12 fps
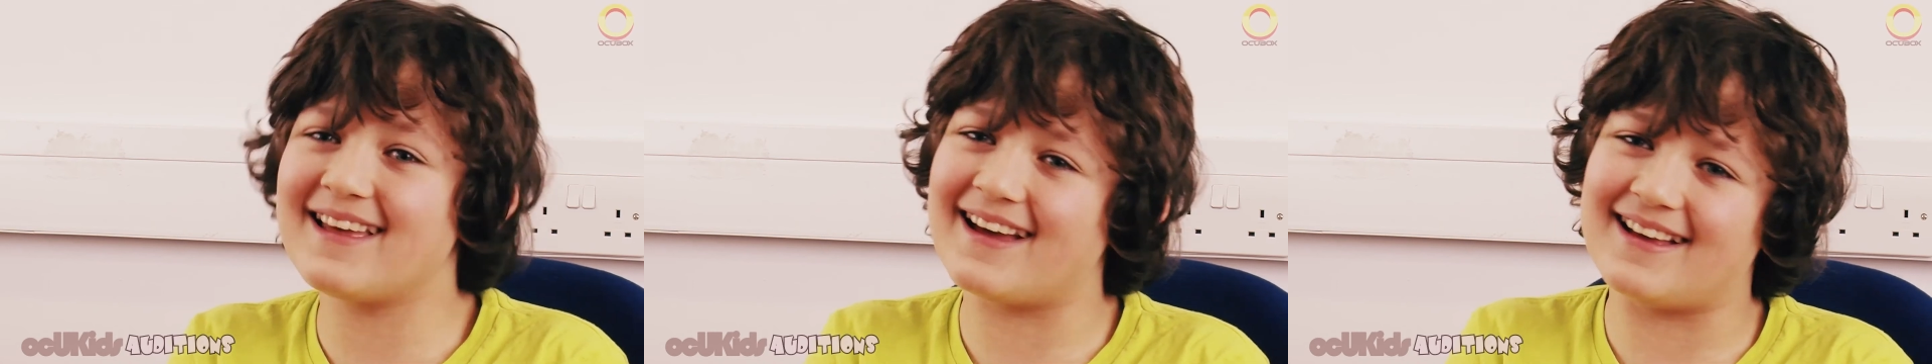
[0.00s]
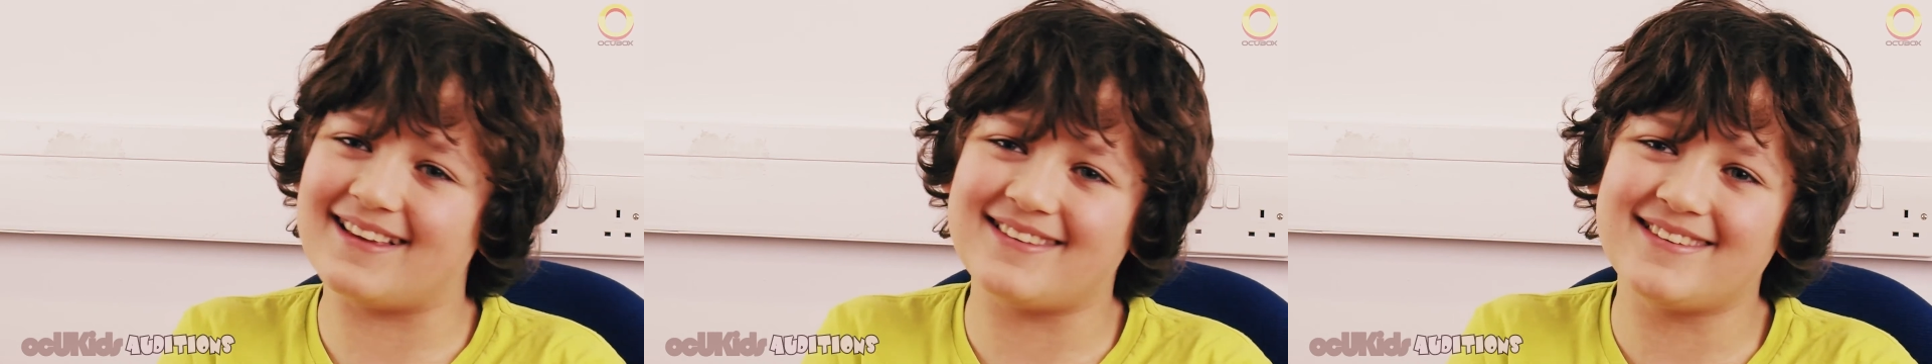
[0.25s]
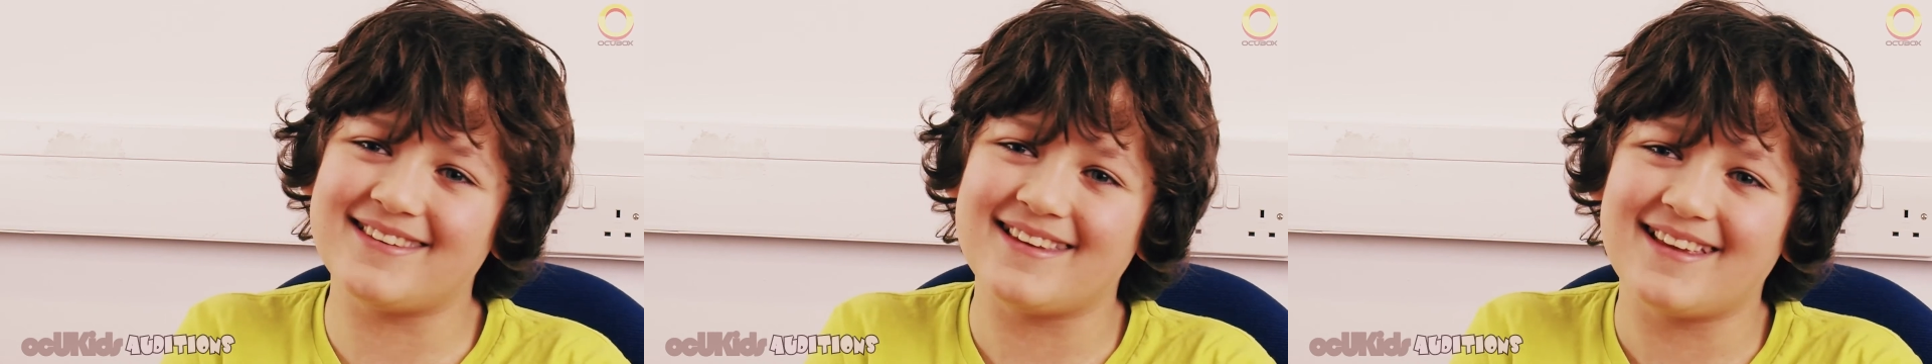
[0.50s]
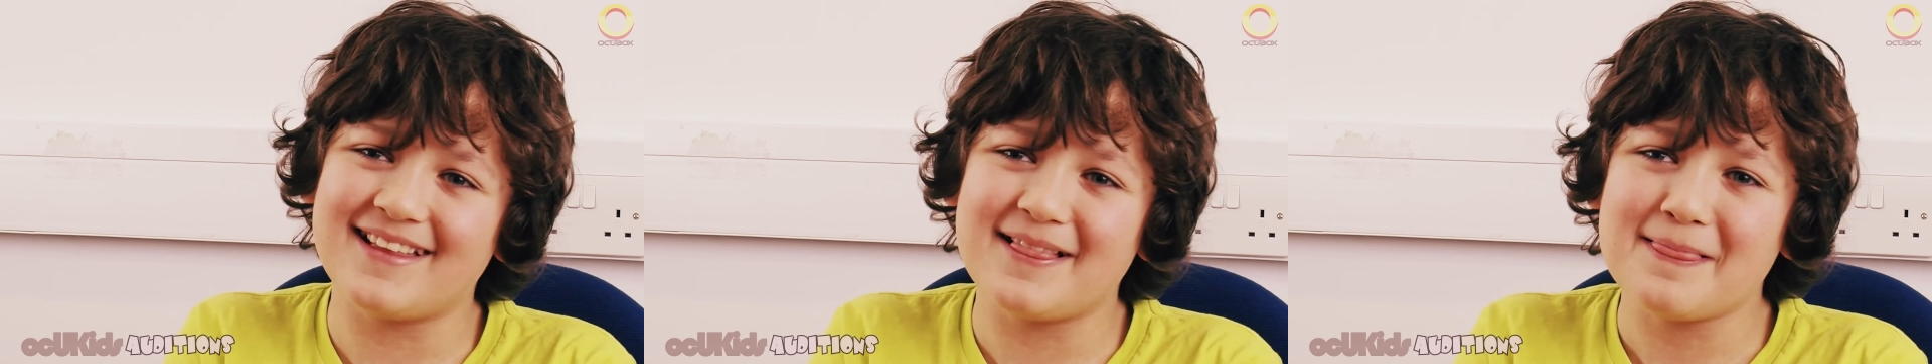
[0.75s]

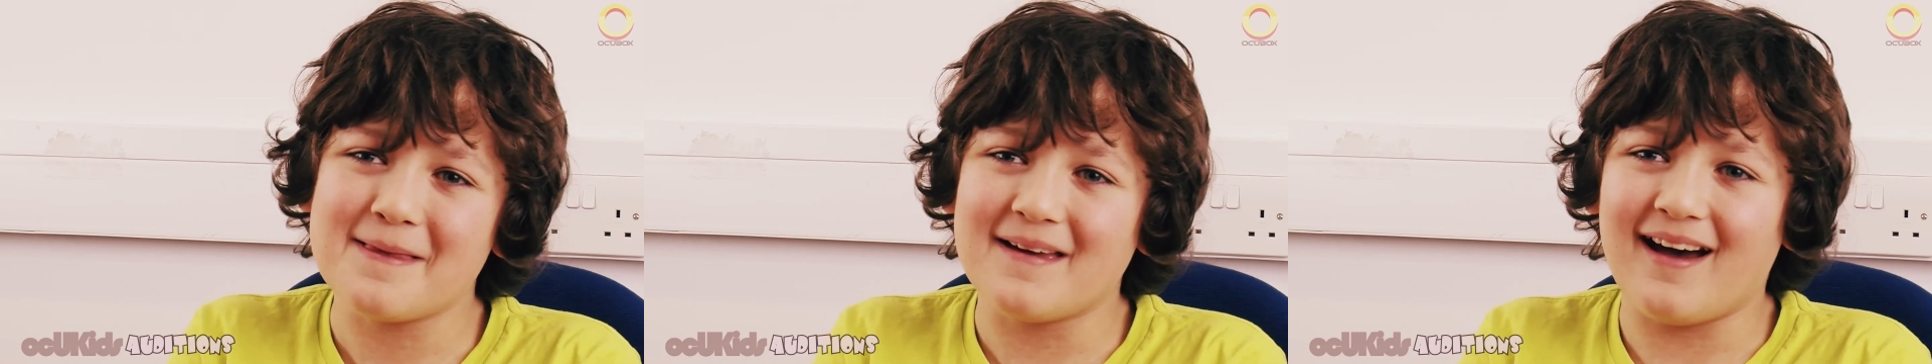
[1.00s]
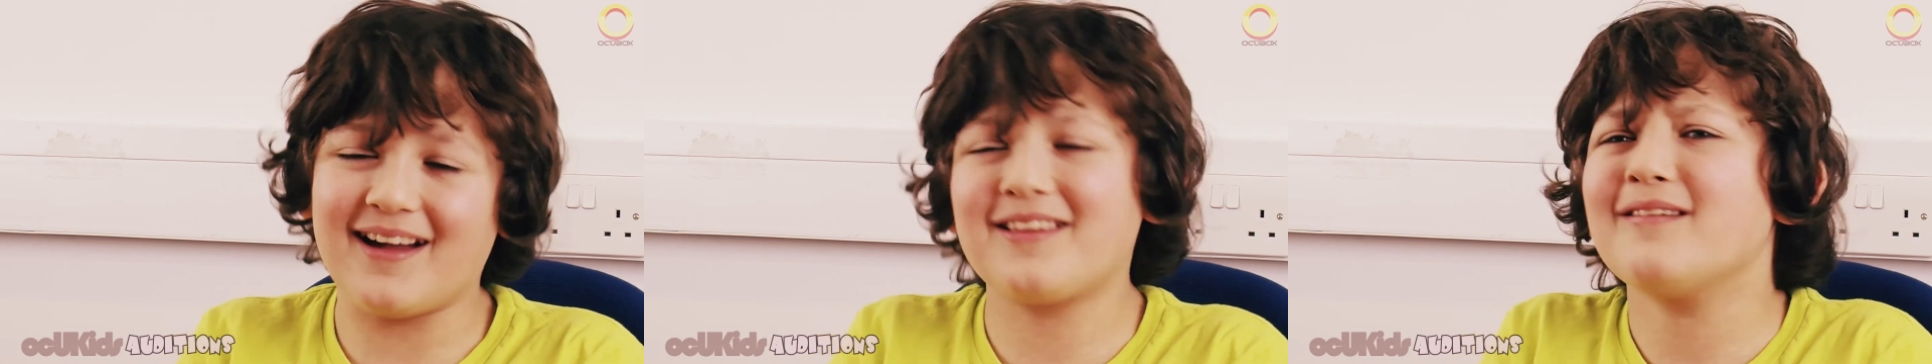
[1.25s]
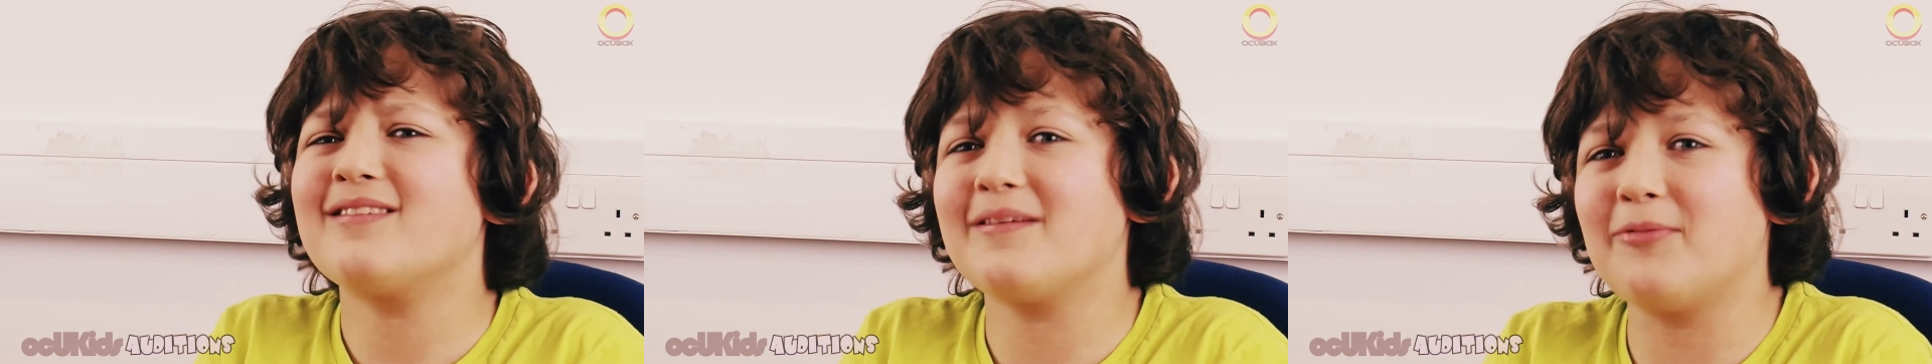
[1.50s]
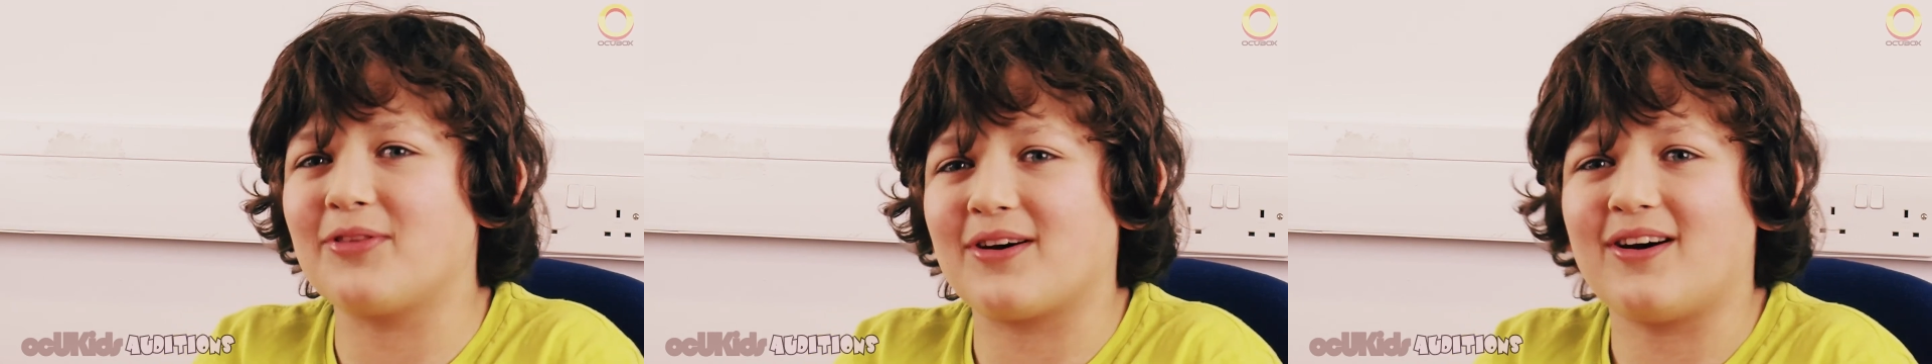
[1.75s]
Yes. I don't see
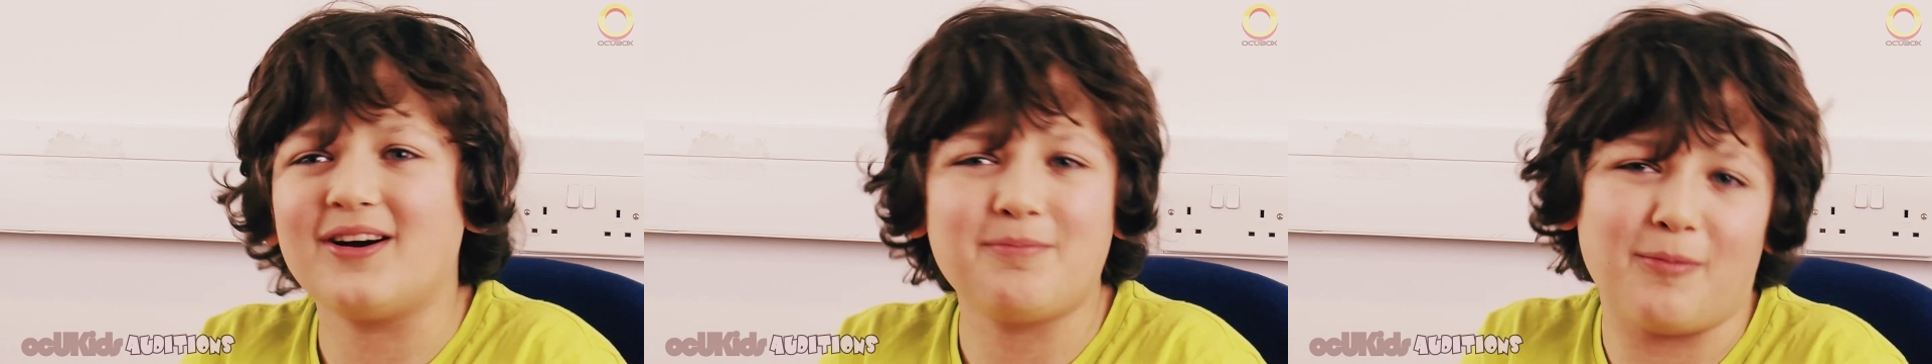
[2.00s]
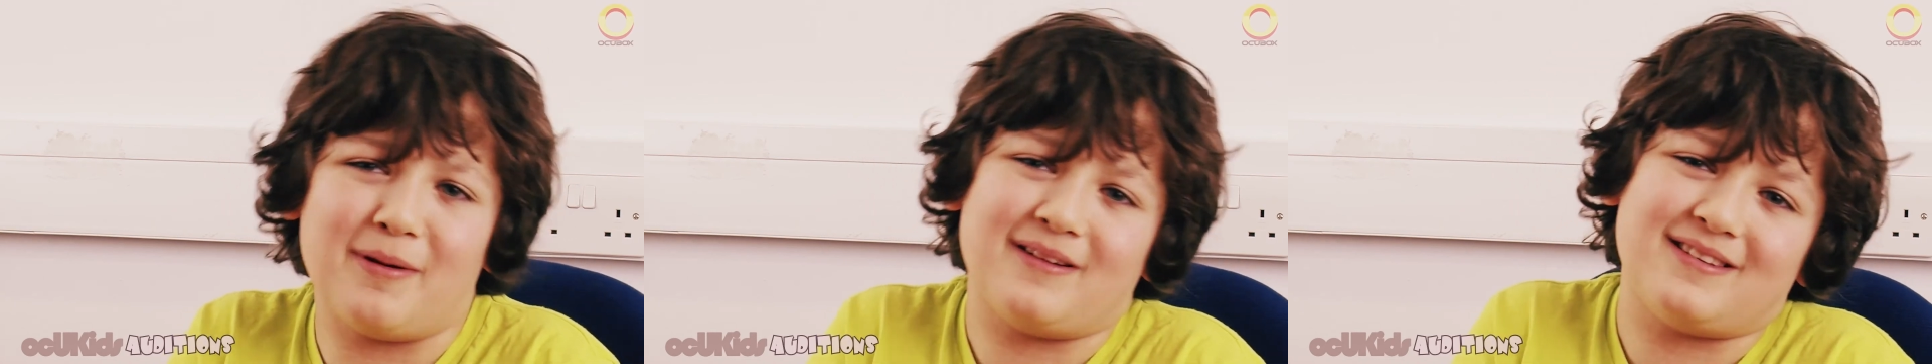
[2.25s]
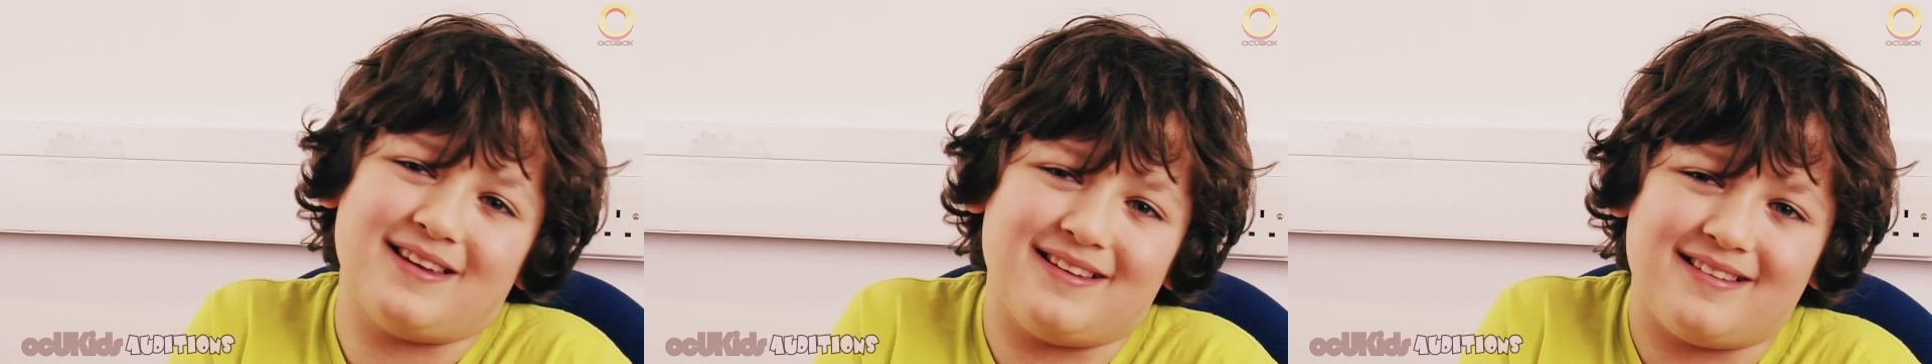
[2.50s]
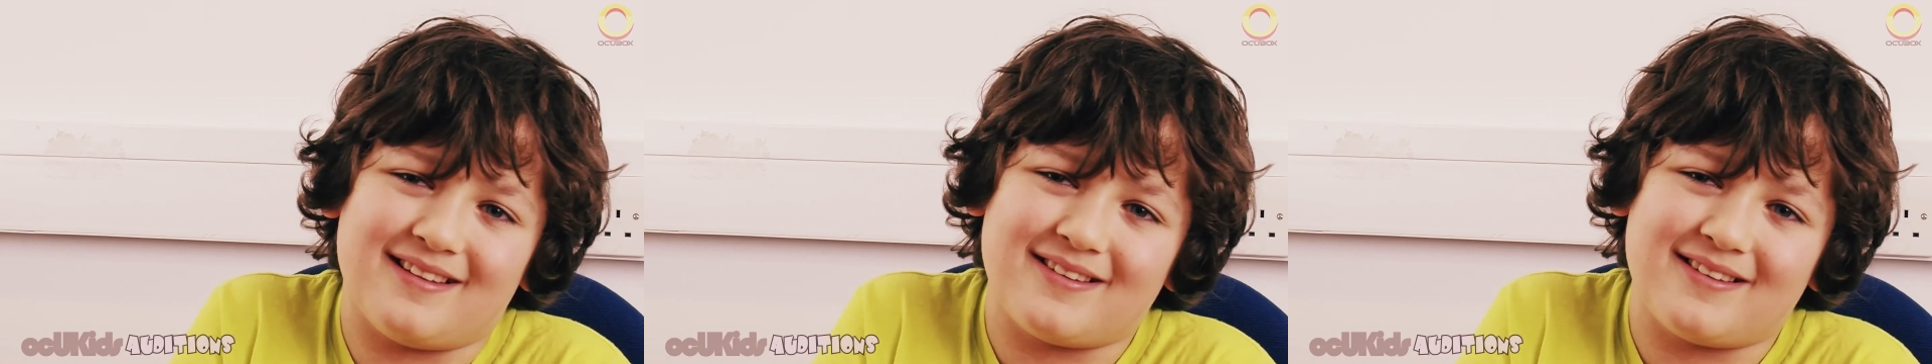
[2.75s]
what the hype about it is,